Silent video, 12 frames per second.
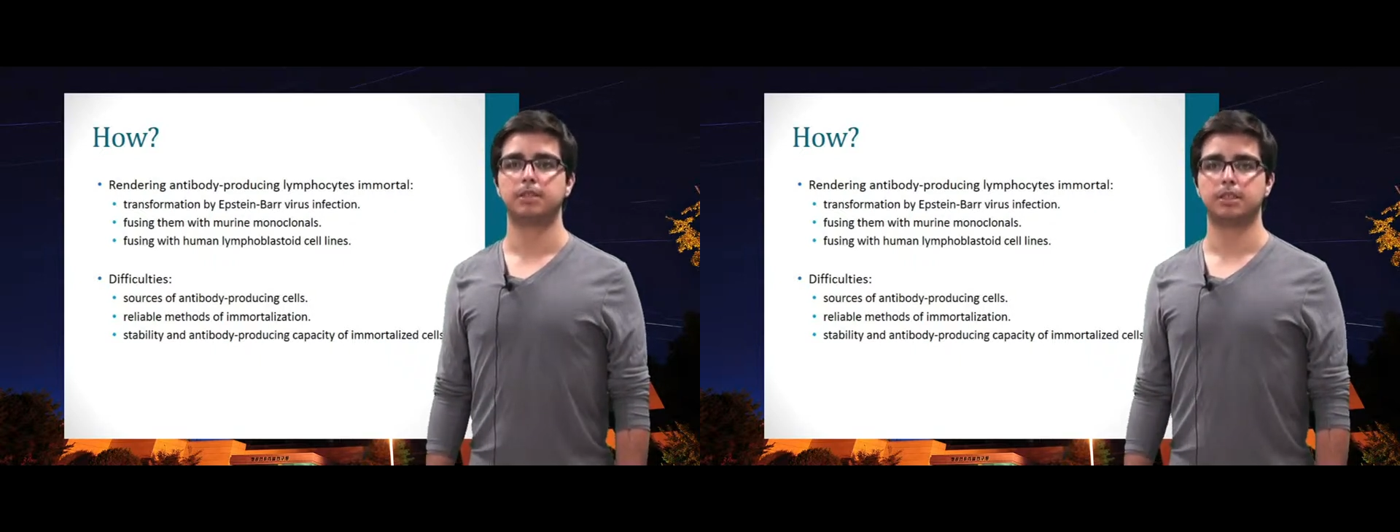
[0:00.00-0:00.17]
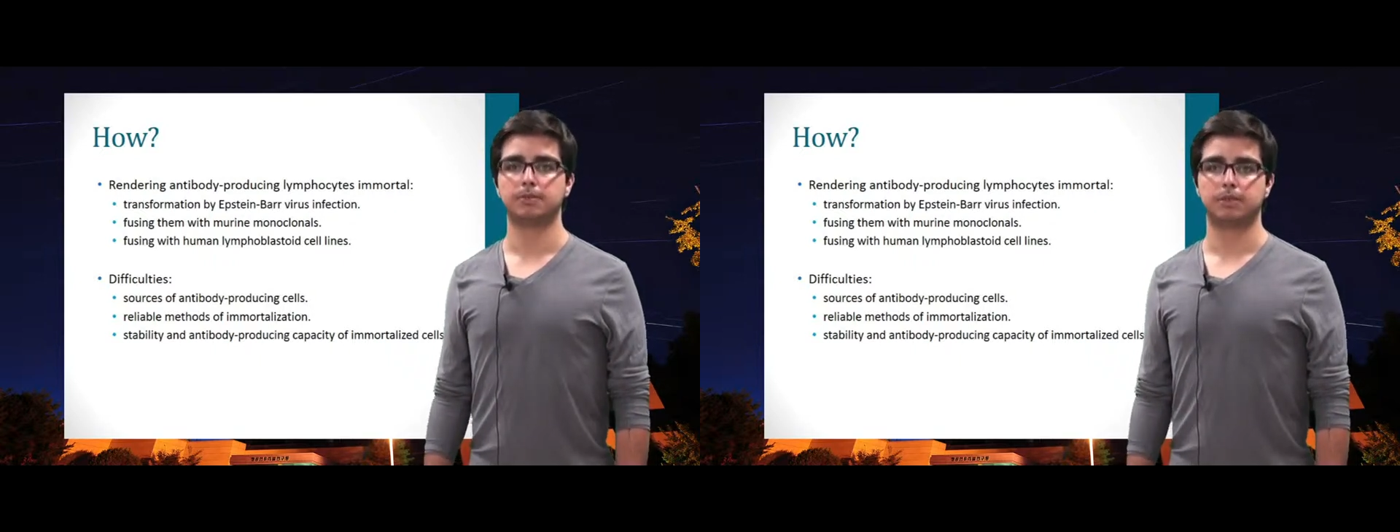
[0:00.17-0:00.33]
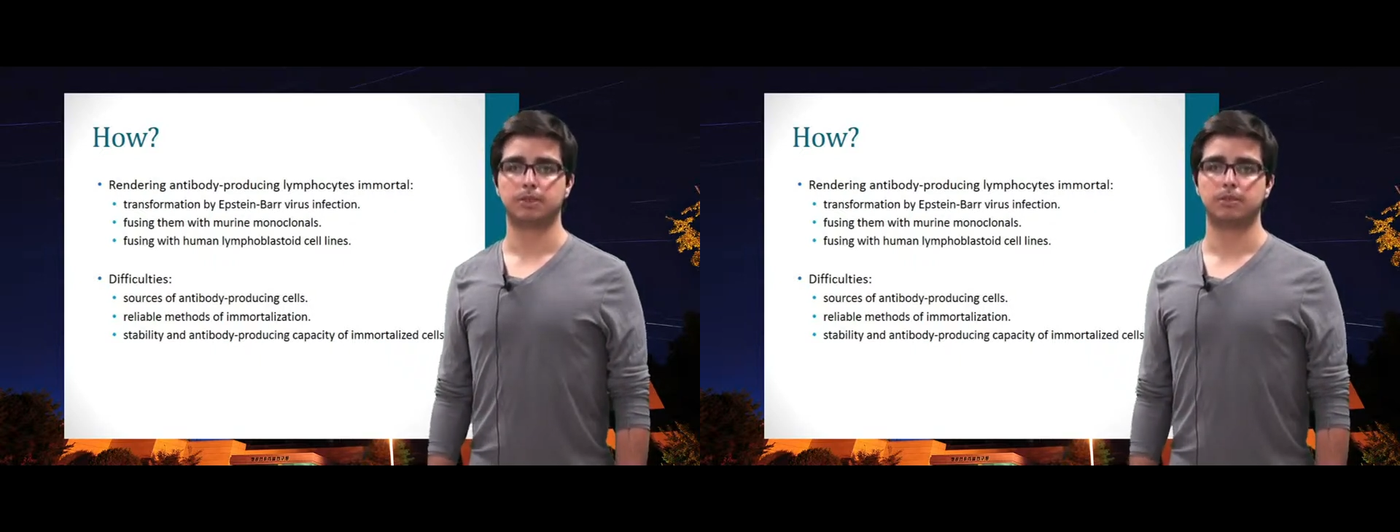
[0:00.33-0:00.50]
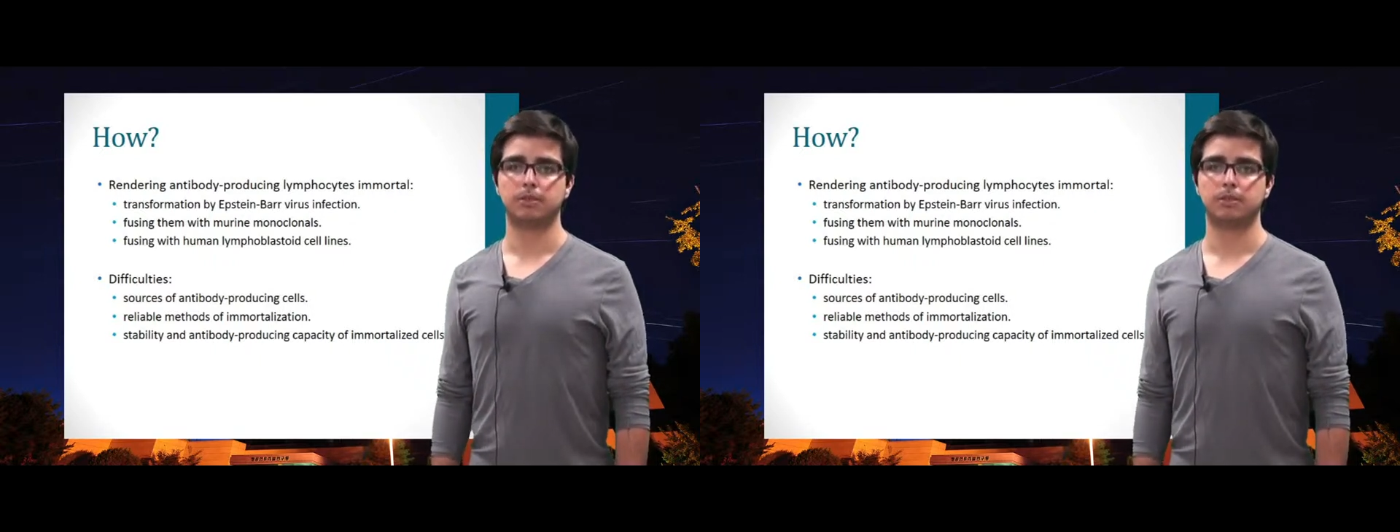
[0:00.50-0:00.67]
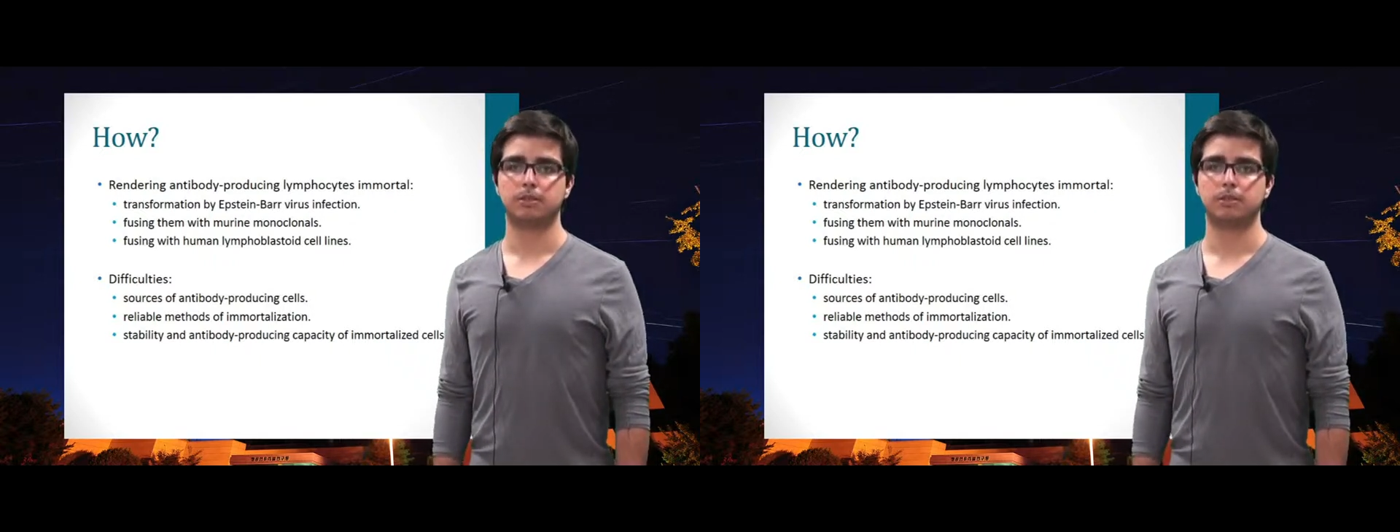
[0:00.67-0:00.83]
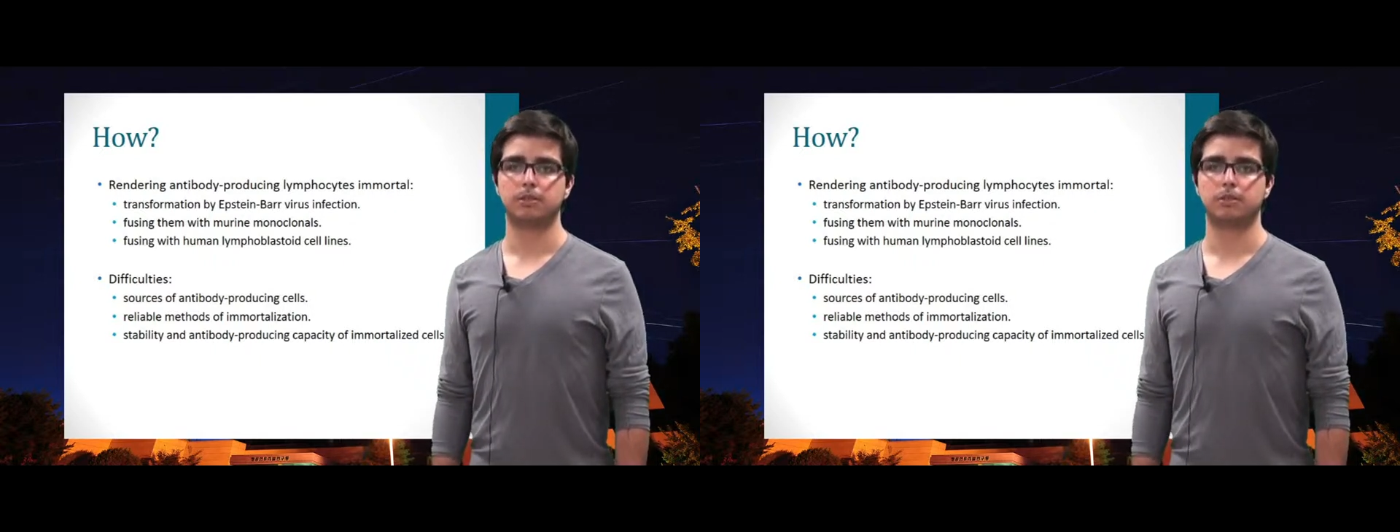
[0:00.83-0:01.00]

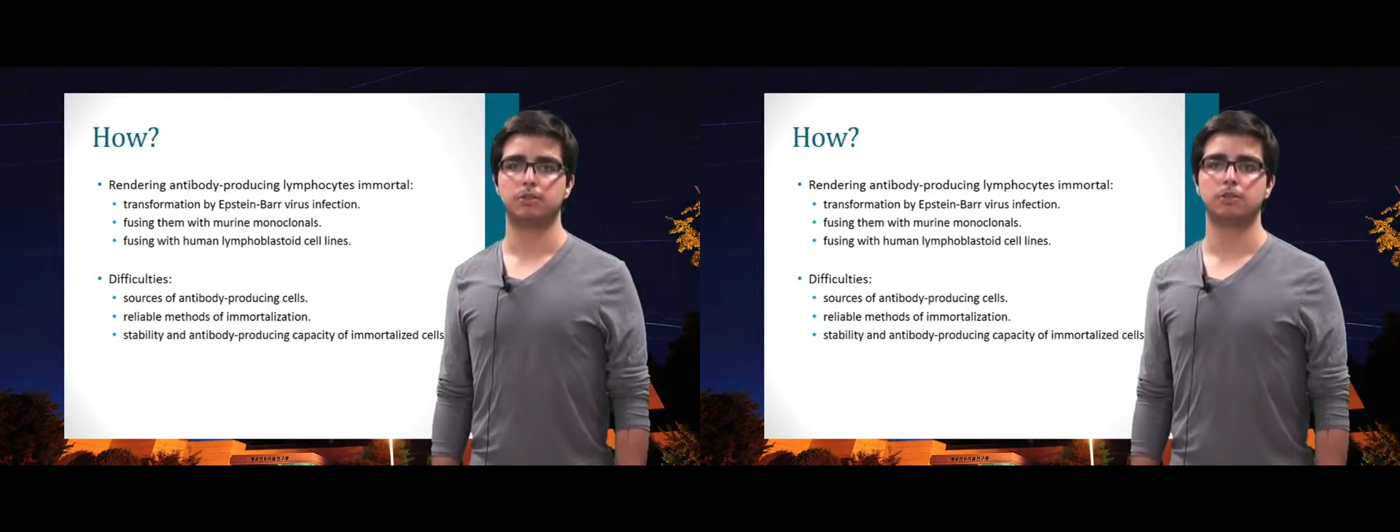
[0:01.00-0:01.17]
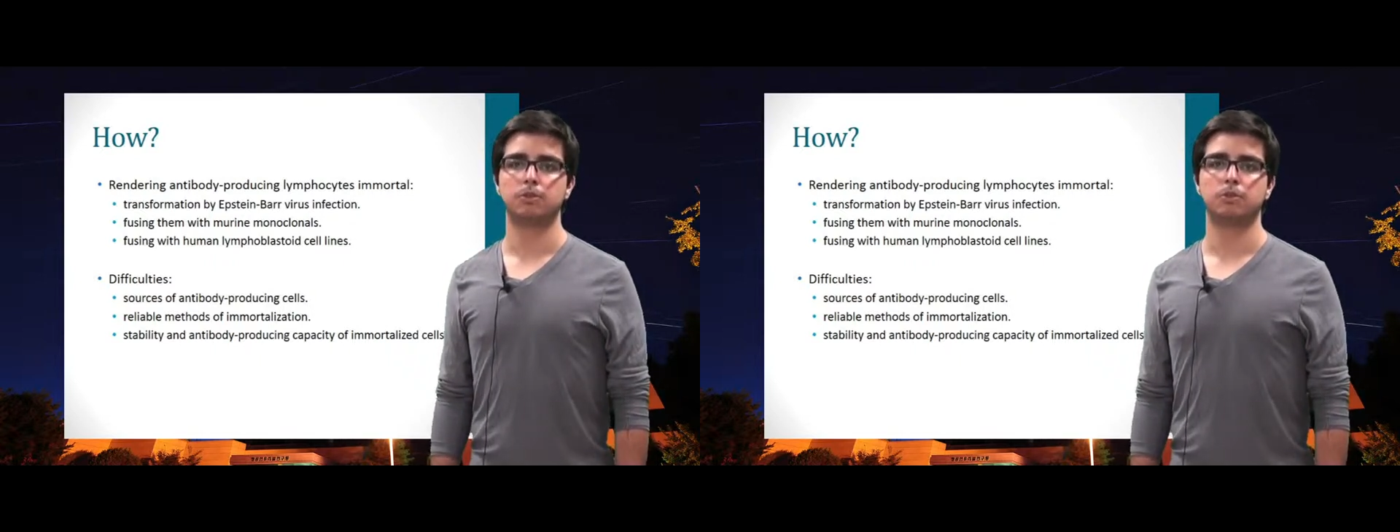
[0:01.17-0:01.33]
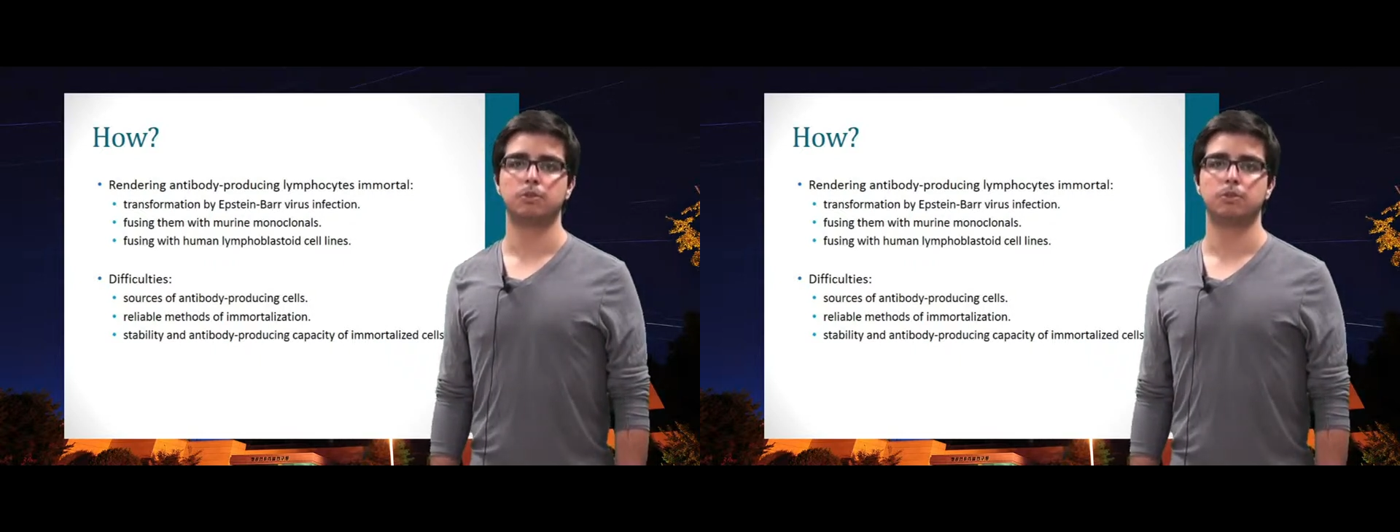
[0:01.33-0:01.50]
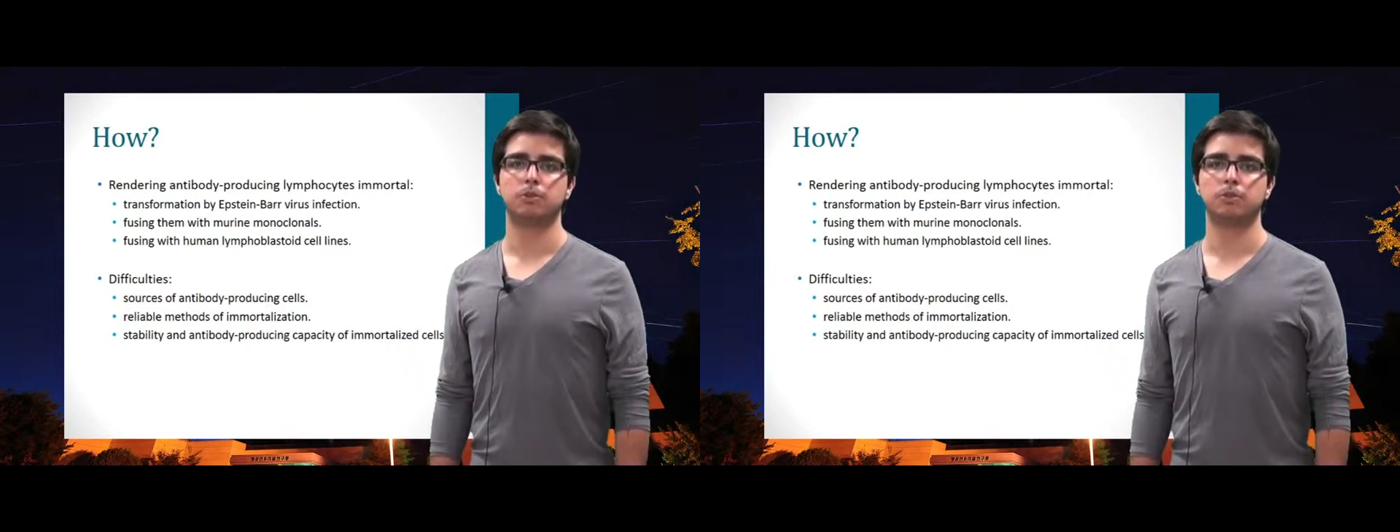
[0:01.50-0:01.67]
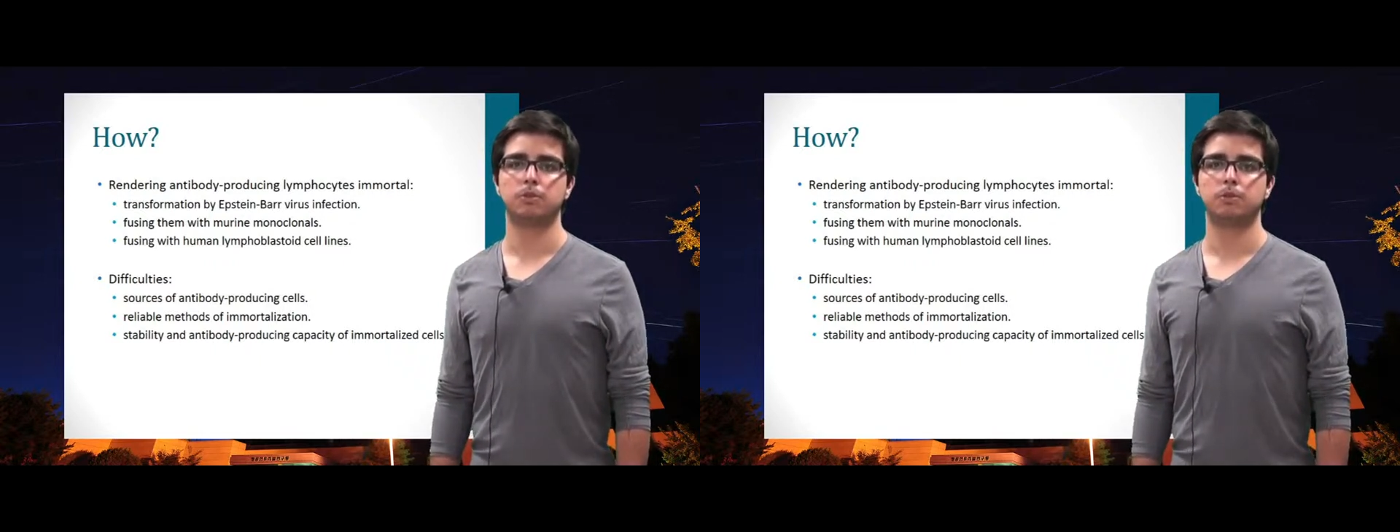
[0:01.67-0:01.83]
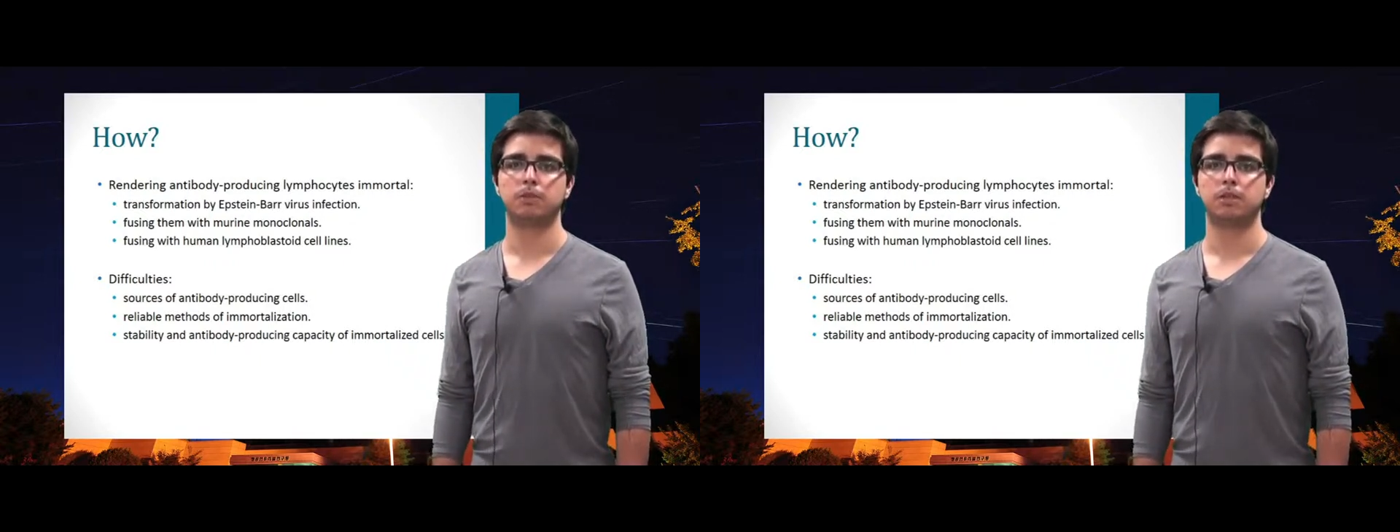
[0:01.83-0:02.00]
difficult due
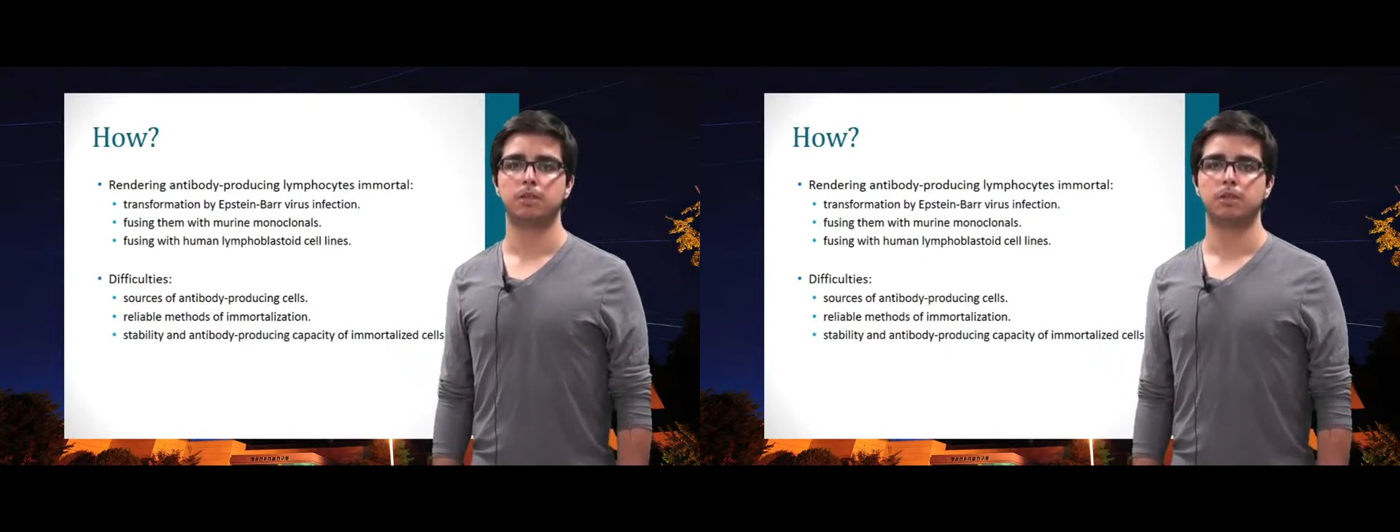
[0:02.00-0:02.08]
to